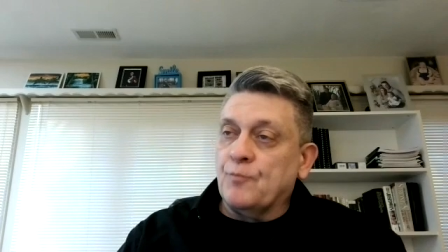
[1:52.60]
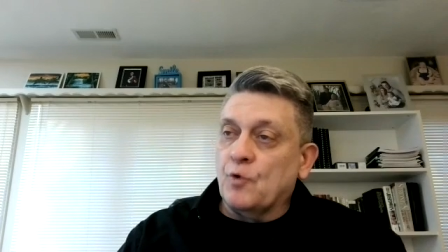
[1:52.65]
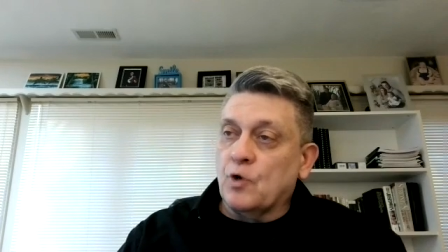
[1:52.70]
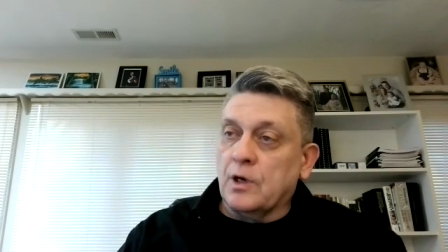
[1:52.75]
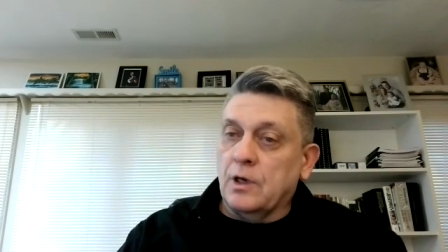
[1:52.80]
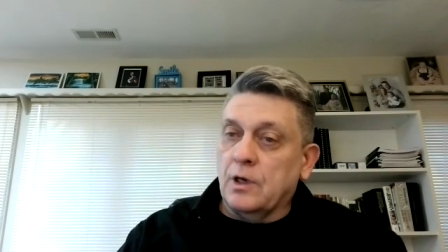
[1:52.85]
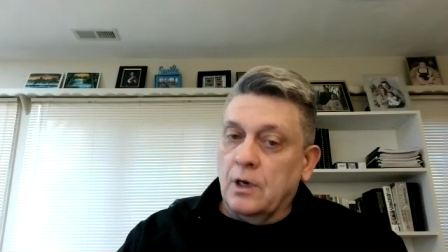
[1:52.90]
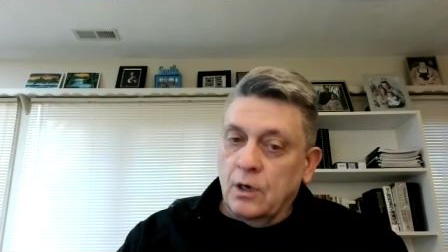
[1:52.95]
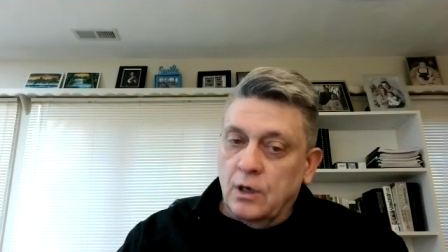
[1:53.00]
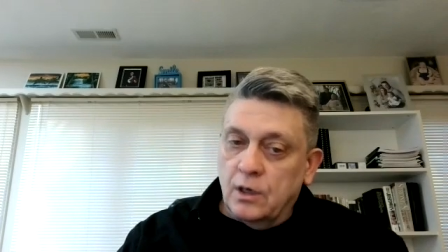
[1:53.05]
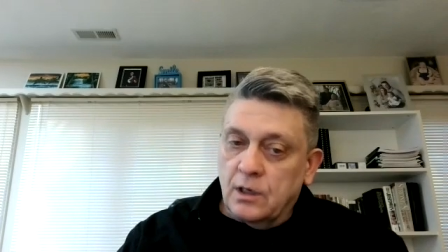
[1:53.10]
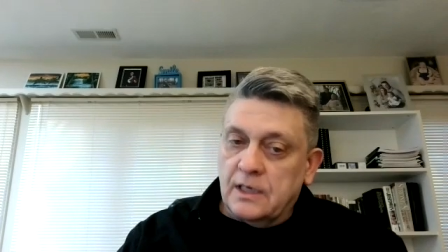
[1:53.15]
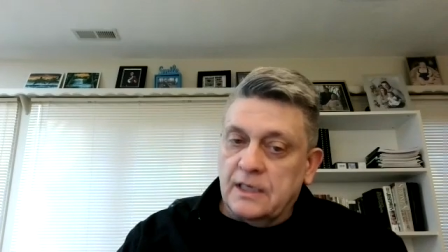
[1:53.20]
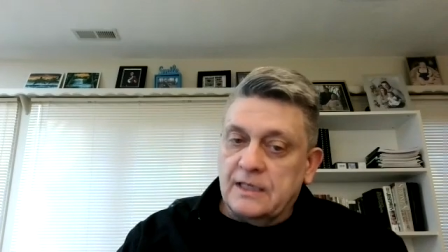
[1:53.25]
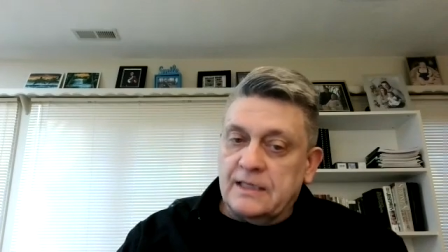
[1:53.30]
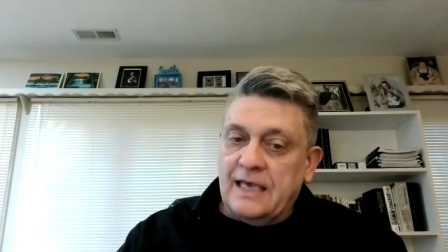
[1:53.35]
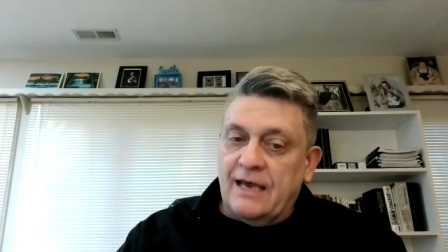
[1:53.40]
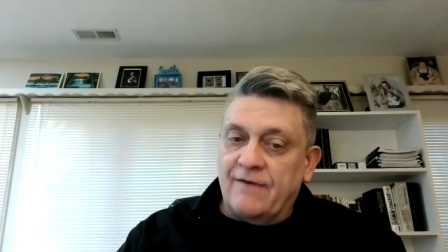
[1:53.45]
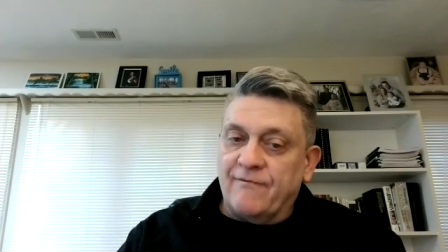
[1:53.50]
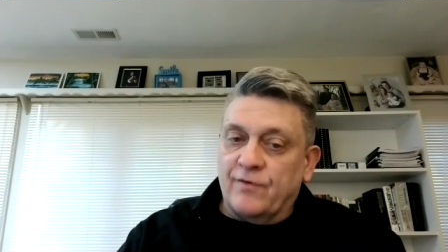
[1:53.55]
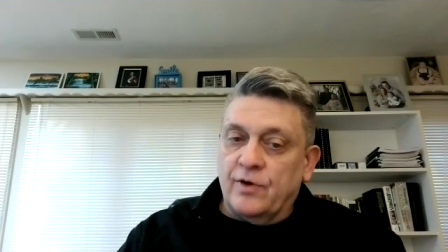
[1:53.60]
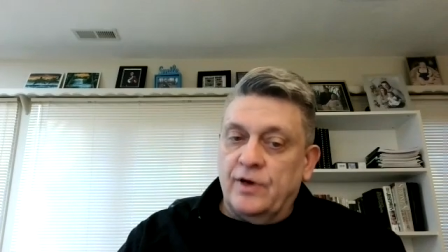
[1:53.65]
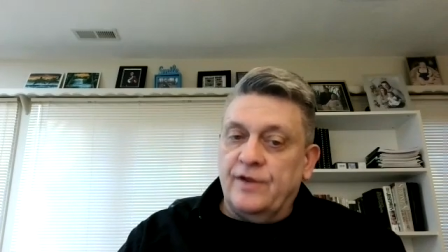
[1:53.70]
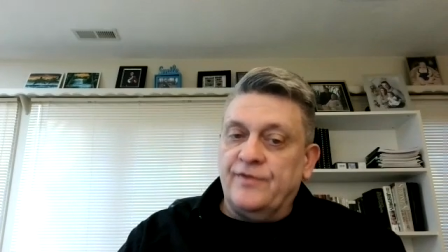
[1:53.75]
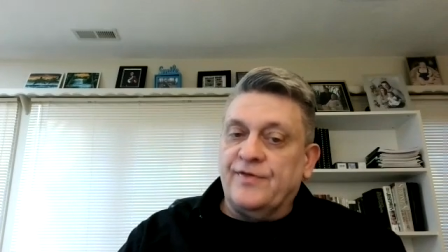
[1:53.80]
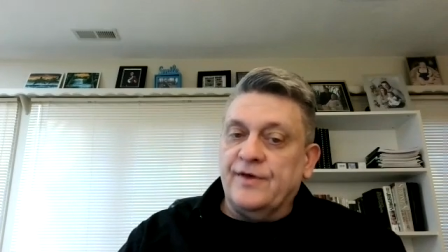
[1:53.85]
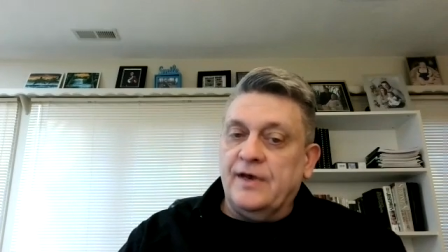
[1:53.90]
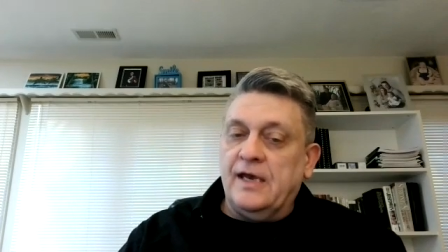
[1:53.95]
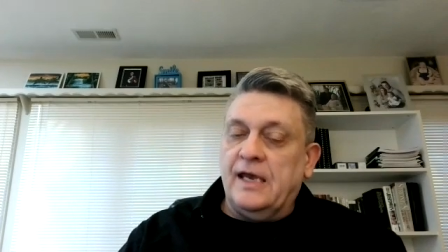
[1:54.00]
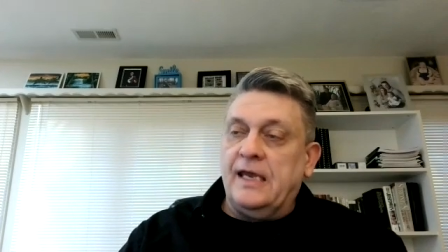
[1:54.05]
We're going to look at that
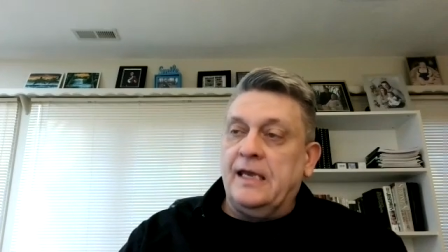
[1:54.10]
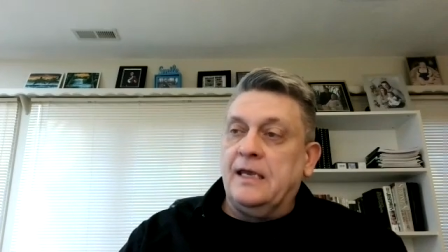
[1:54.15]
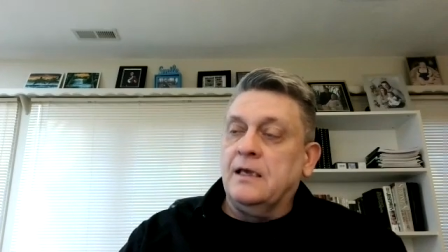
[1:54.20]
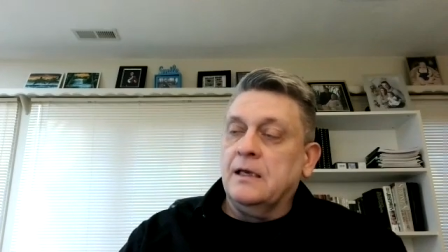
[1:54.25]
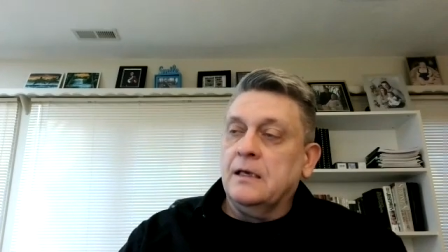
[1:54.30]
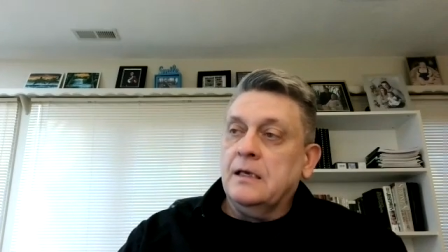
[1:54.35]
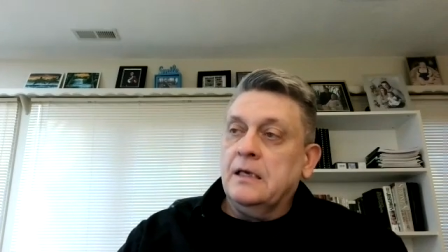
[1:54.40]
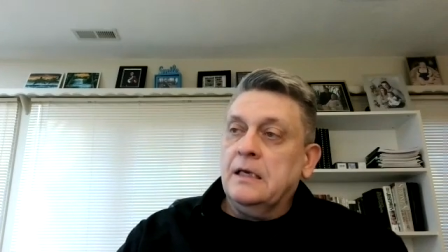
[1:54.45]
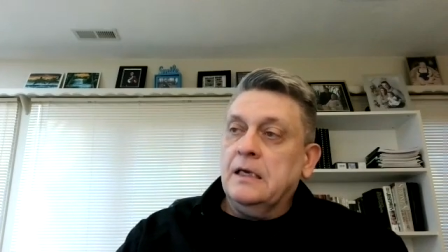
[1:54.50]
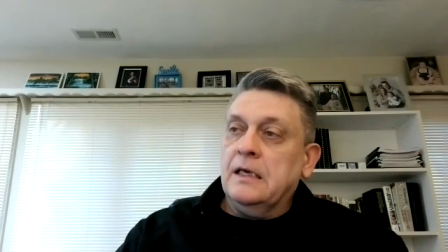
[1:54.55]
very thing,